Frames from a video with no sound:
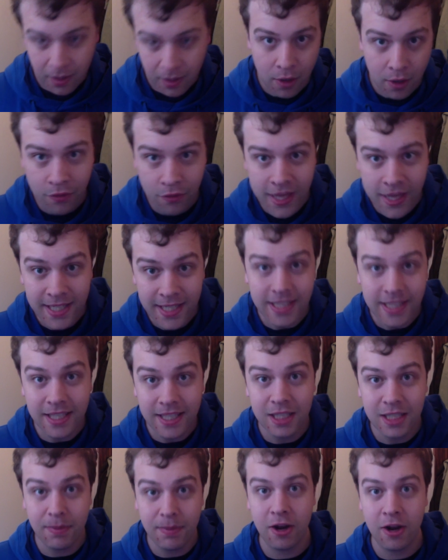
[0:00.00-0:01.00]
This is
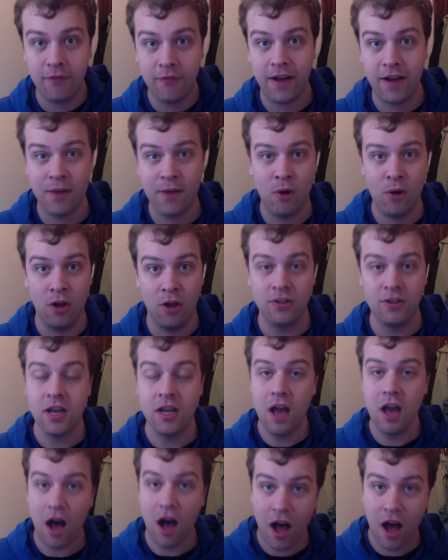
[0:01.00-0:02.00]
the spin off I want.
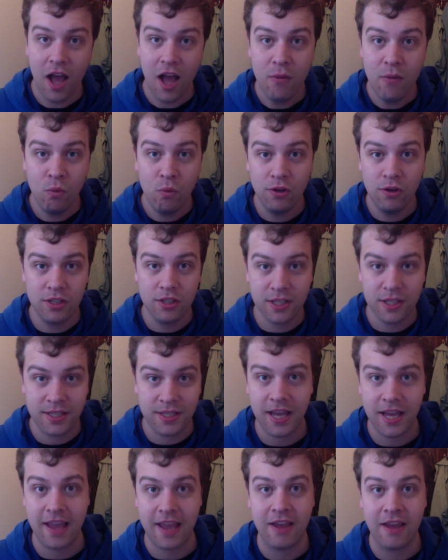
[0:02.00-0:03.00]
I want to
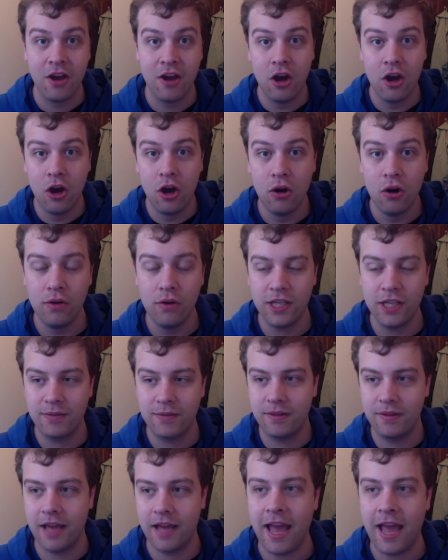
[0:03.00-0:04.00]
see who
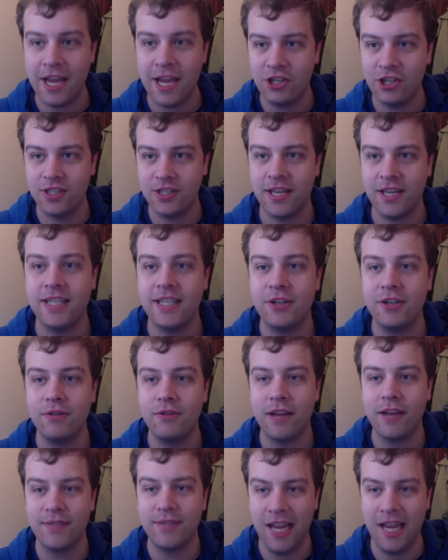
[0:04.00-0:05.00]
this agency is who
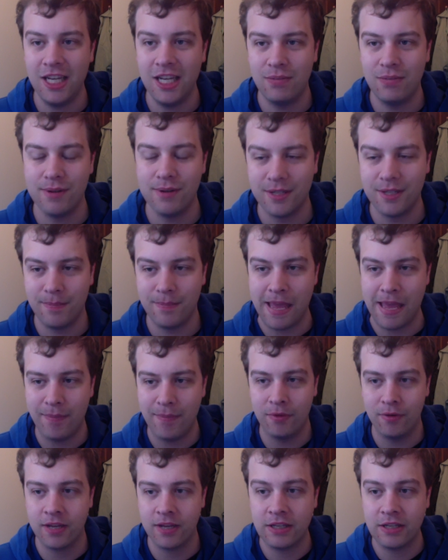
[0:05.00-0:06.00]
gives henchmen to
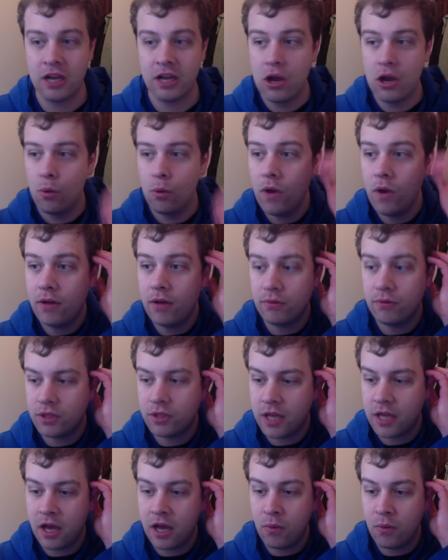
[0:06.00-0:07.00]
people. Because, well,
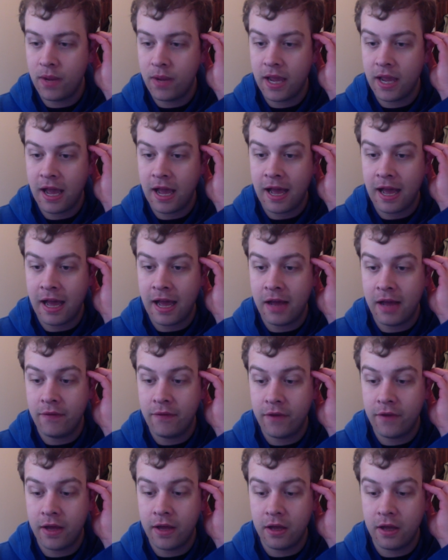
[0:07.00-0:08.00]
sir, we
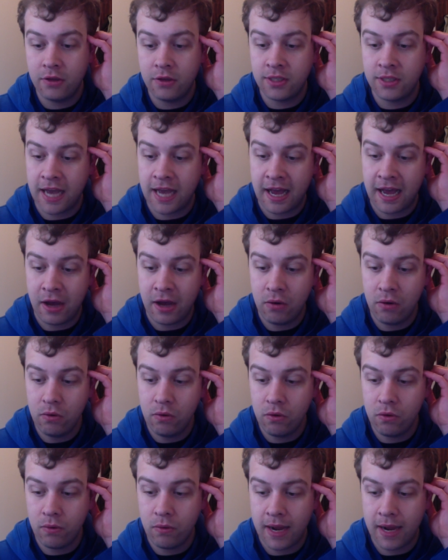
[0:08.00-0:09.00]
have uh, Zao,
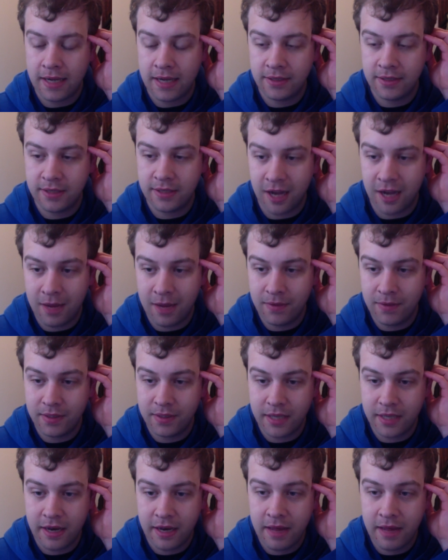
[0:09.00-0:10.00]
who has diamonds
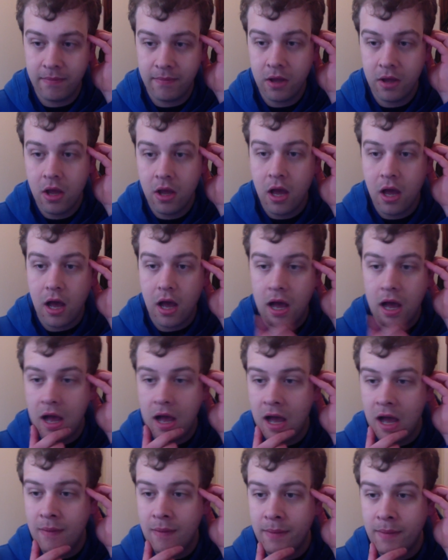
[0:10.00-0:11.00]
in him.
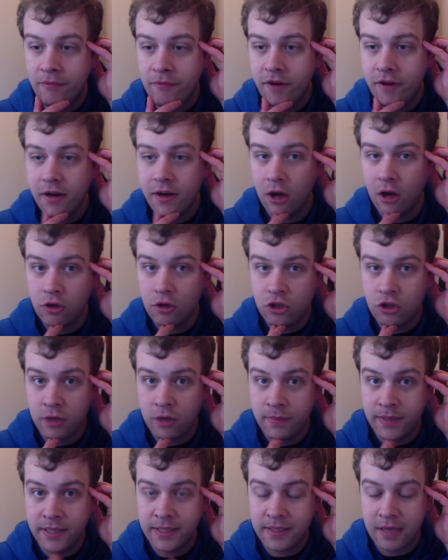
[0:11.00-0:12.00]
Um, I'm afraid
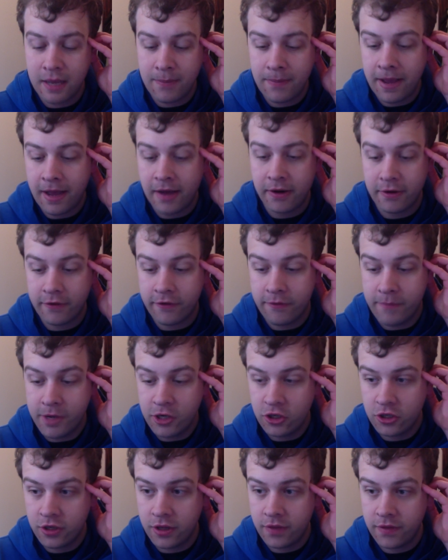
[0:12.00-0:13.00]
Oddjob is um, out of
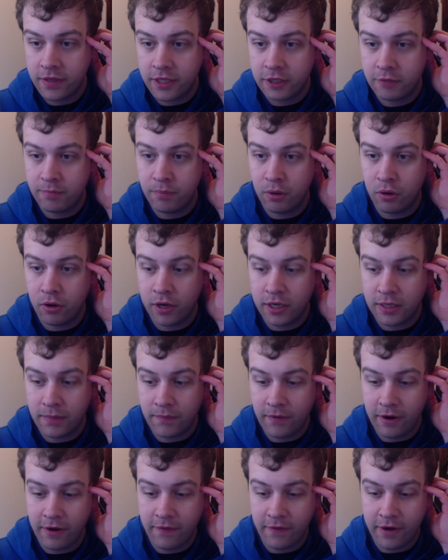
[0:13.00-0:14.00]
commission at this point. I'm
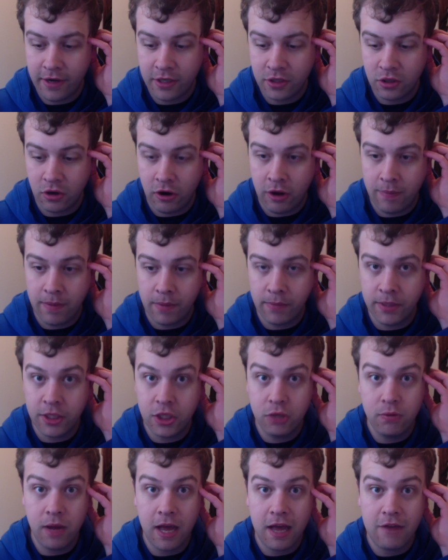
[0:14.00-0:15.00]
very, very sorry. But we
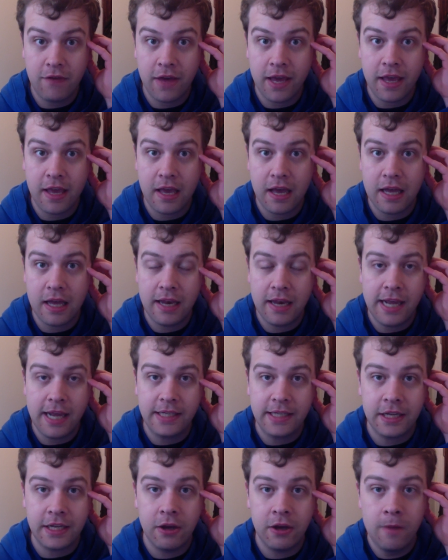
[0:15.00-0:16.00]
do have a uh,
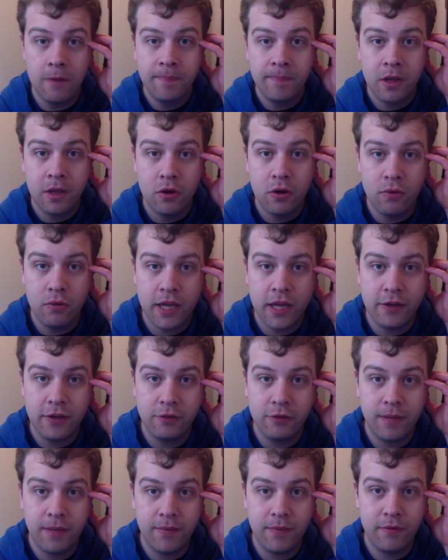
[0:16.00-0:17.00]
lady who
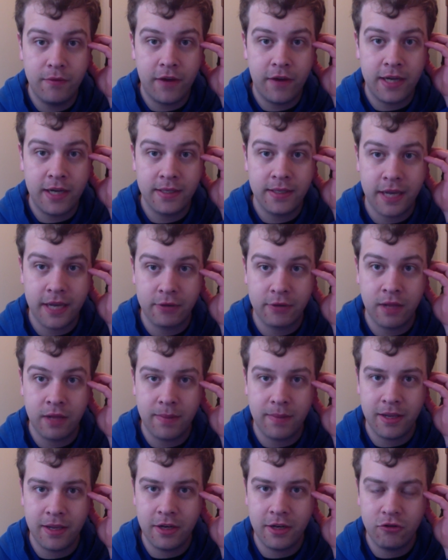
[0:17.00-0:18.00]
kills people via sex. Would
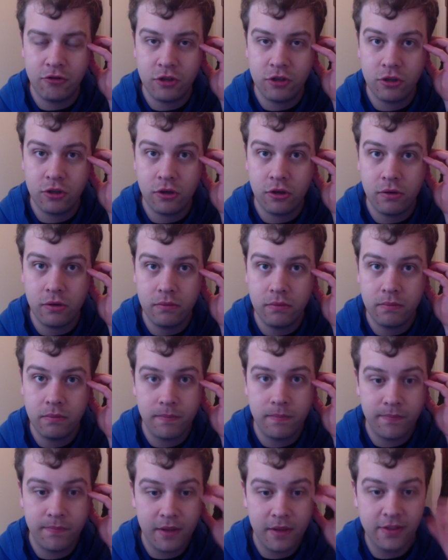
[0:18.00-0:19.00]
that be interest to you?
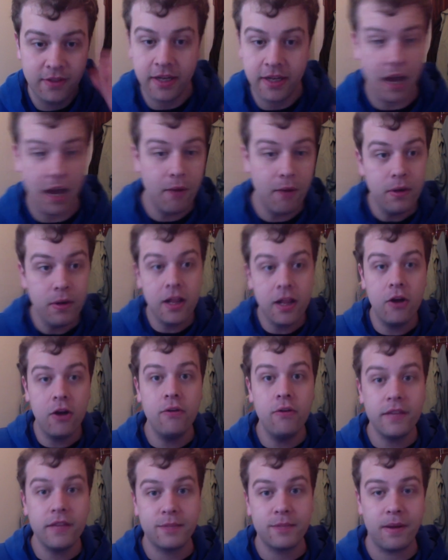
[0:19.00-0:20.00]
See, I want to know
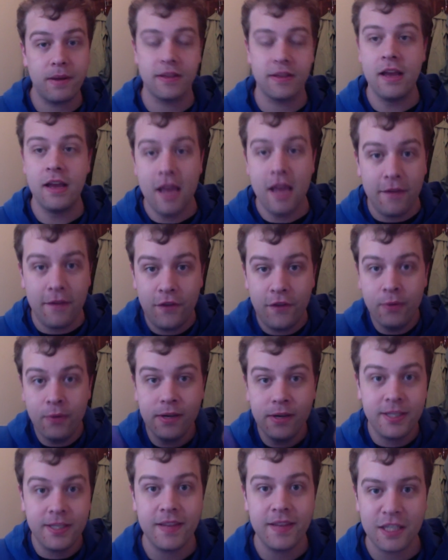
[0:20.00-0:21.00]
who this. If you
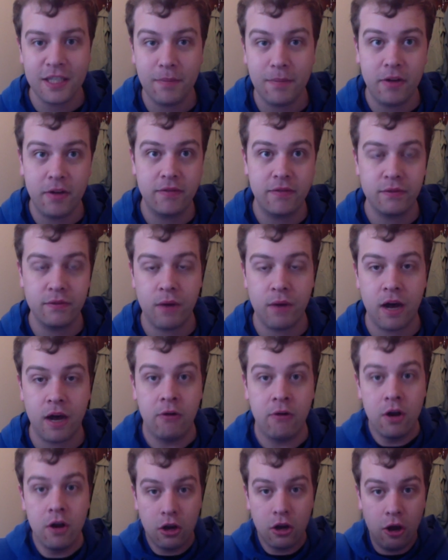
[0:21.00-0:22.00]
want to see this spin off as
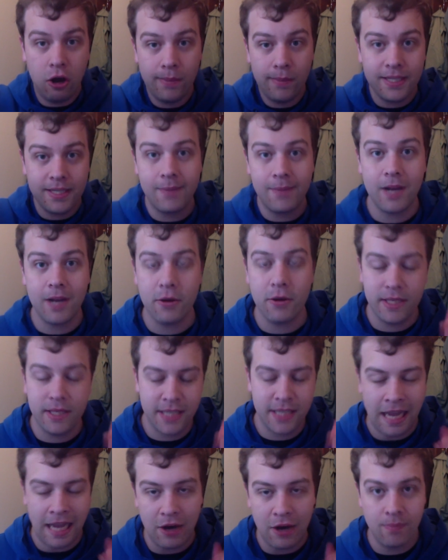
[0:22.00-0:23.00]
well, comment down below and
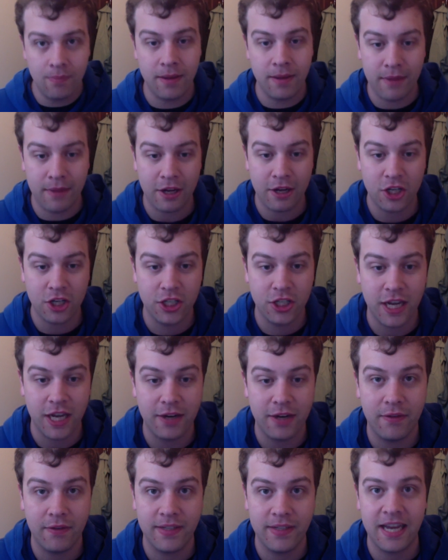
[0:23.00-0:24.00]
tell me without
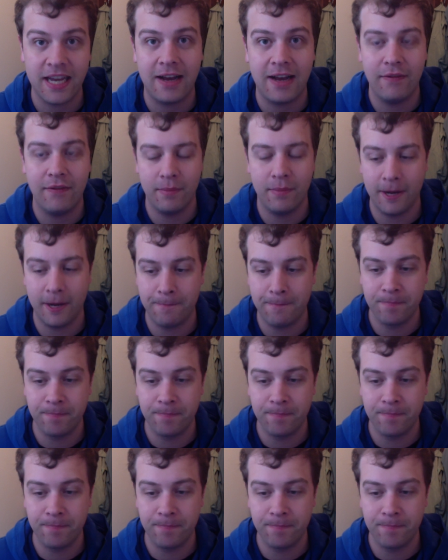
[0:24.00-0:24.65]
shadow of a doubt, everybody.